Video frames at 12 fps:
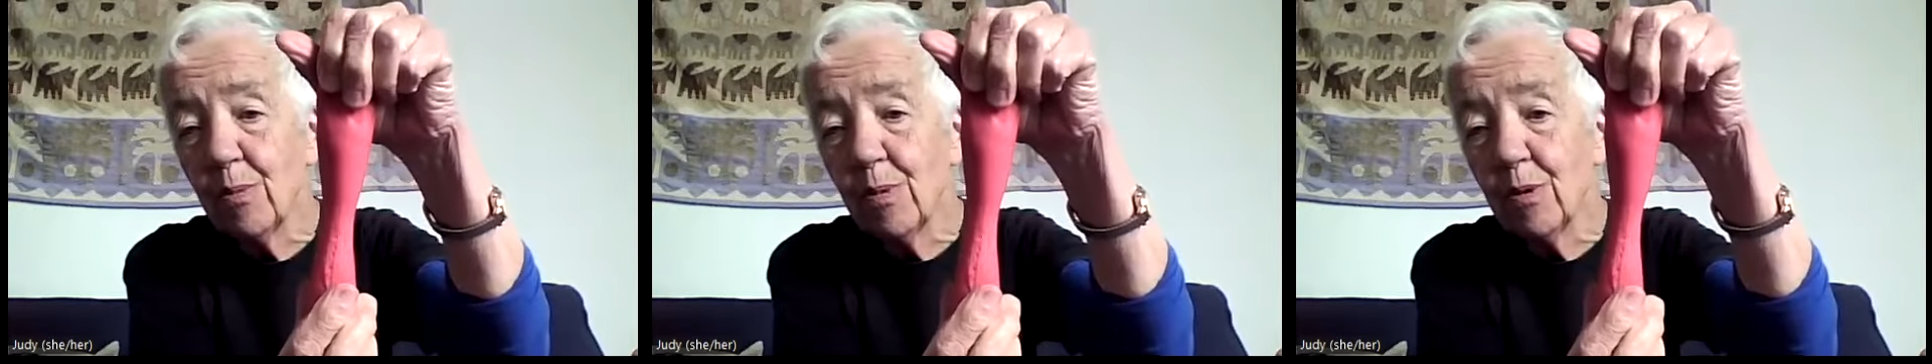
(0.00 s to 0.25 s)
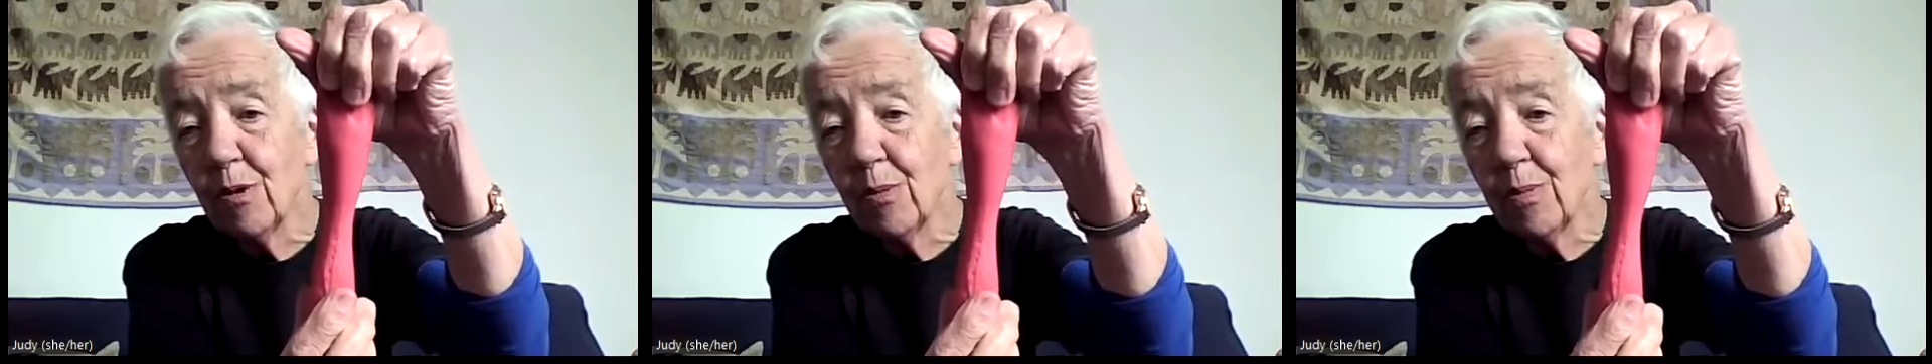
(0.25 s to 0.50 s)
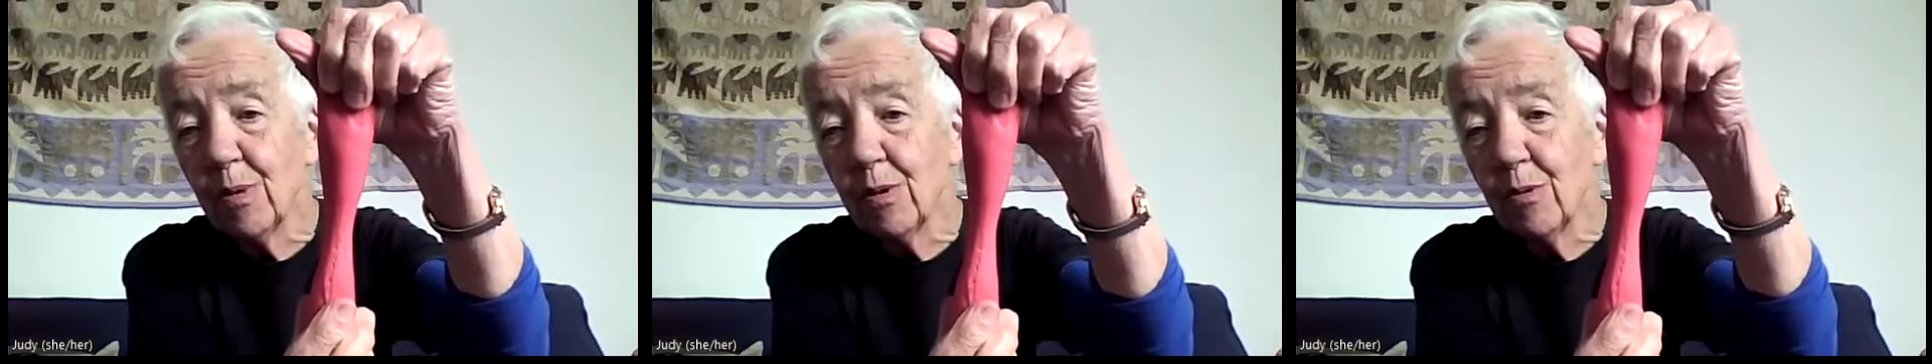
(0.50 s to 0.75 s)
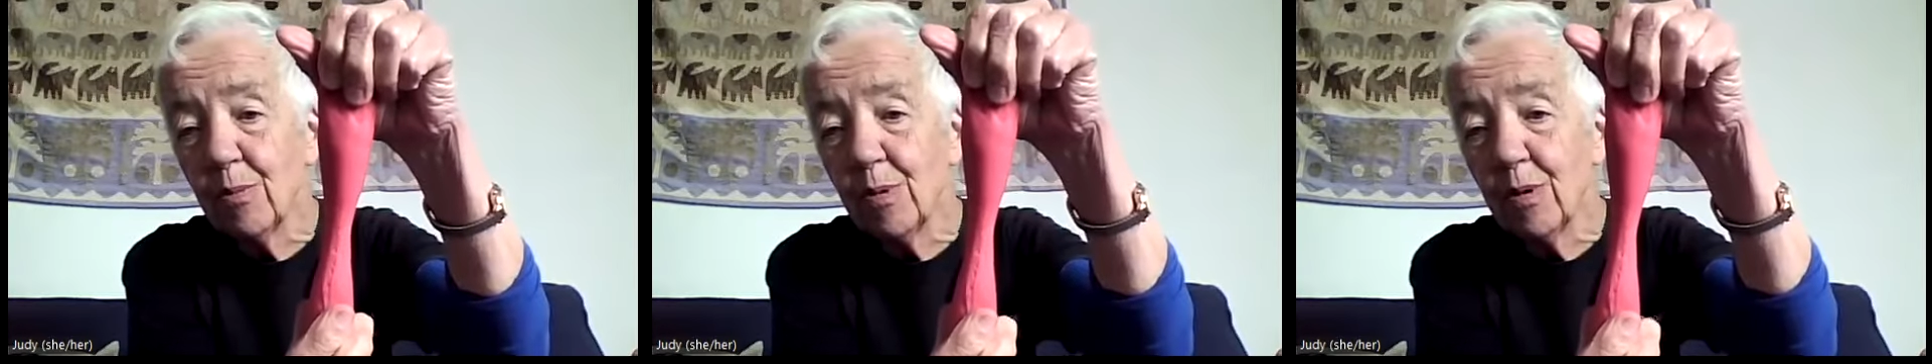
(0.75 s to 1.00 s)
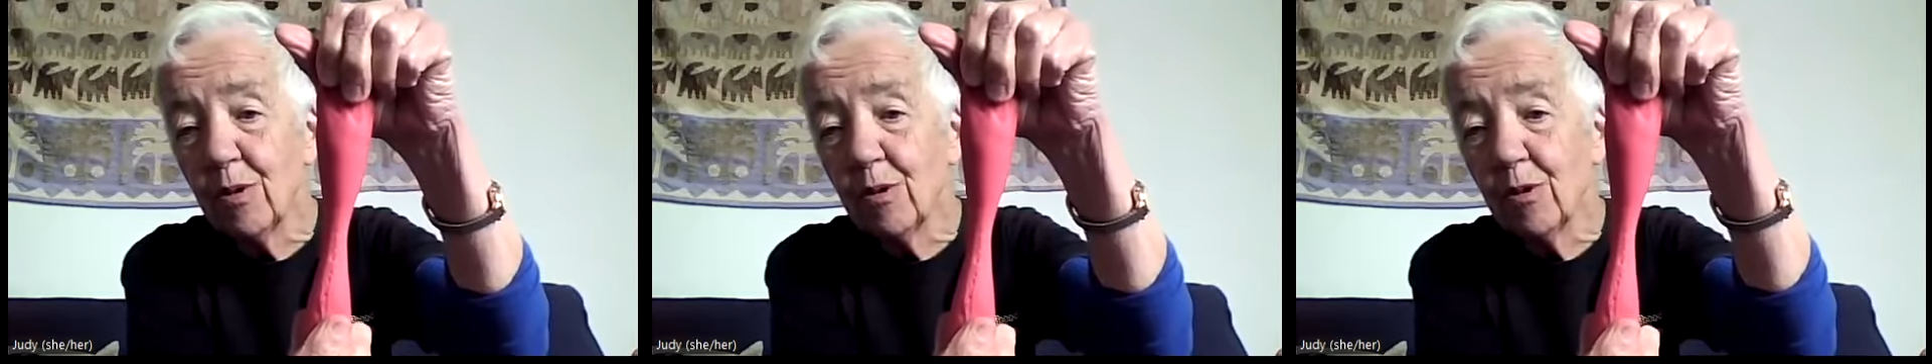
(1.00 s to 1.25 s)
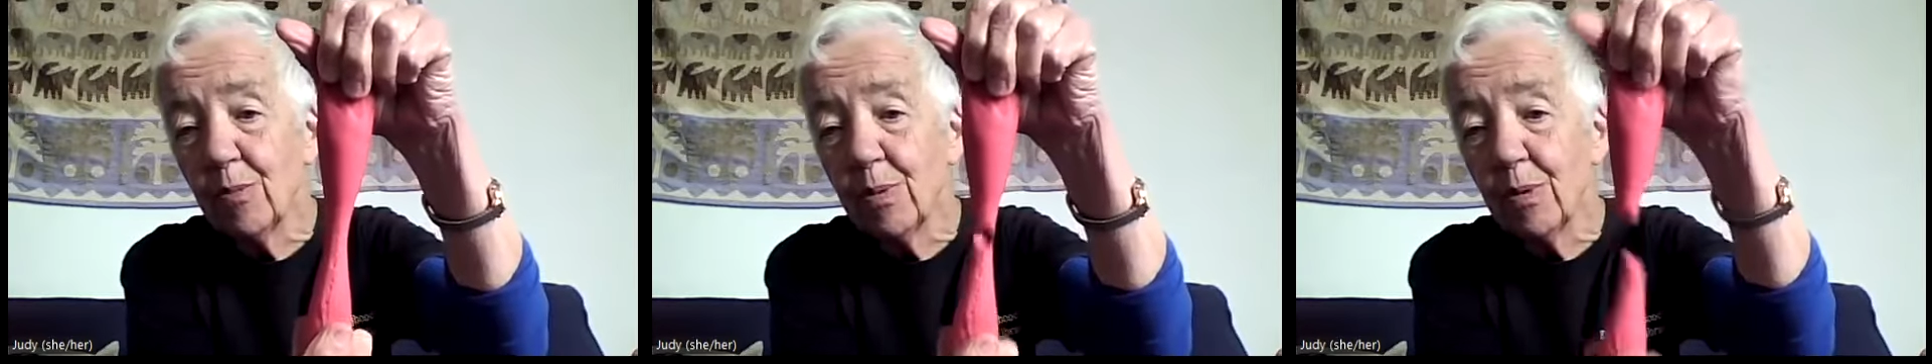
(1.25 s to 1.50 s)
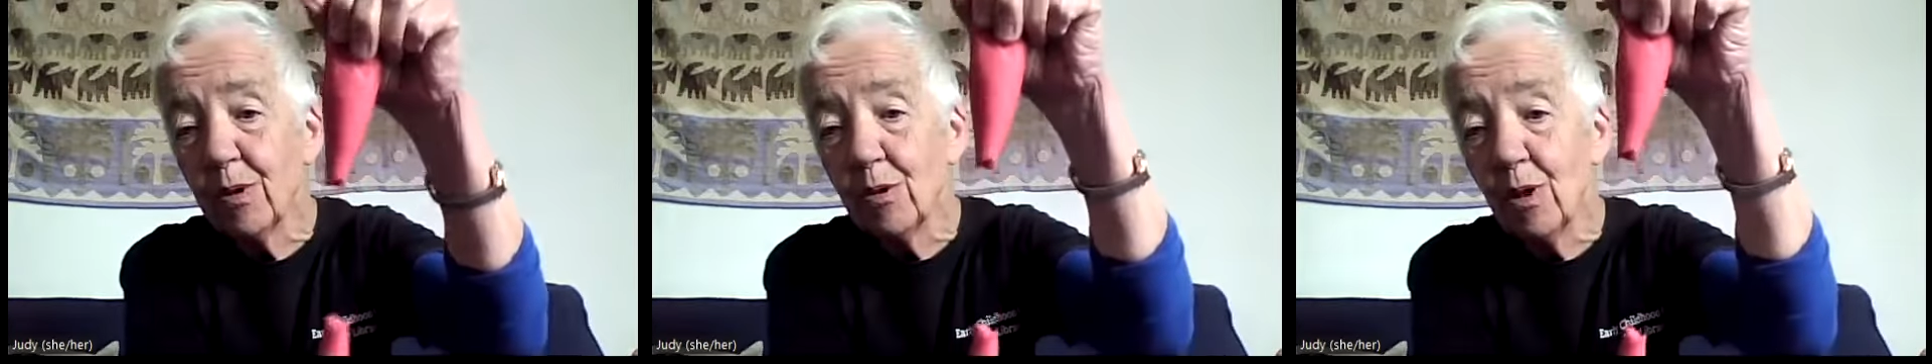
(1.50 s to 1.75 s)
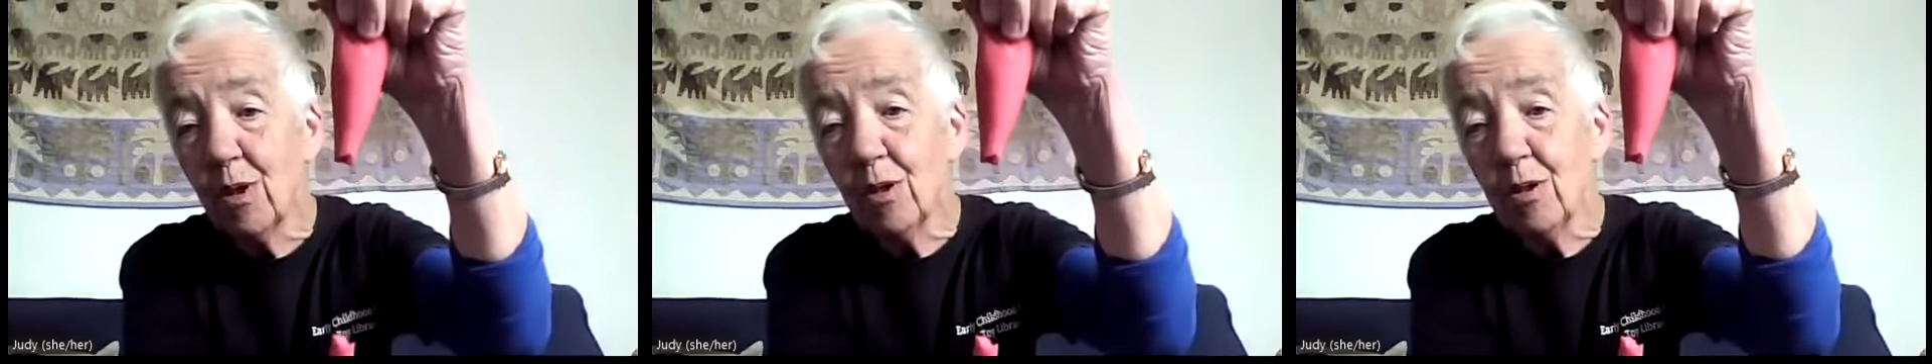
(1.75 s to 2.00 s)
pull, pull, pull, pull,
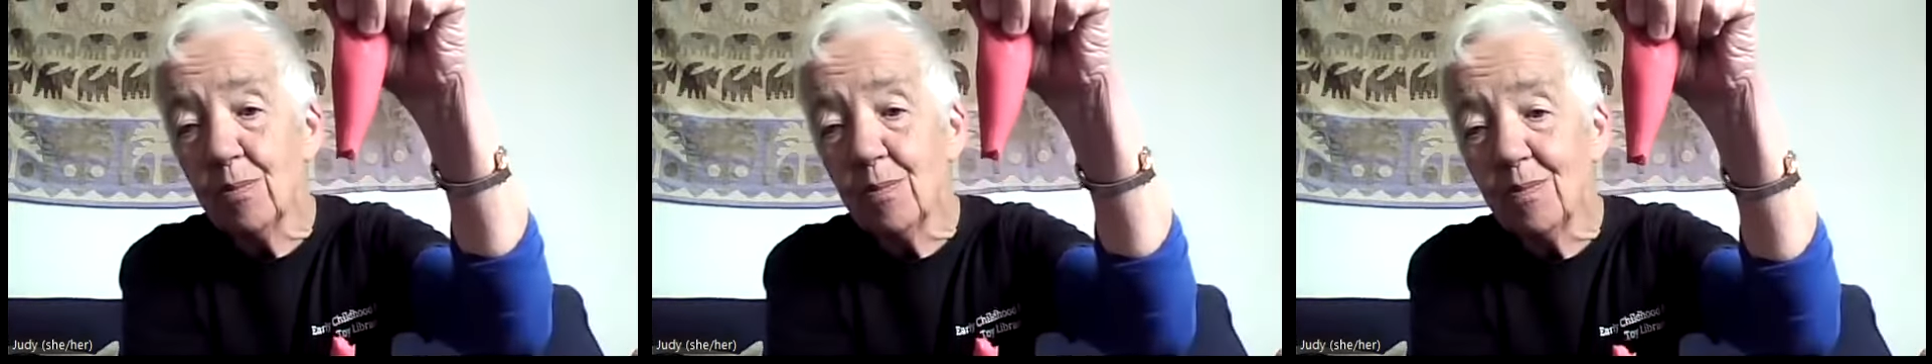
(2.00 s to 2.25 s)
pull.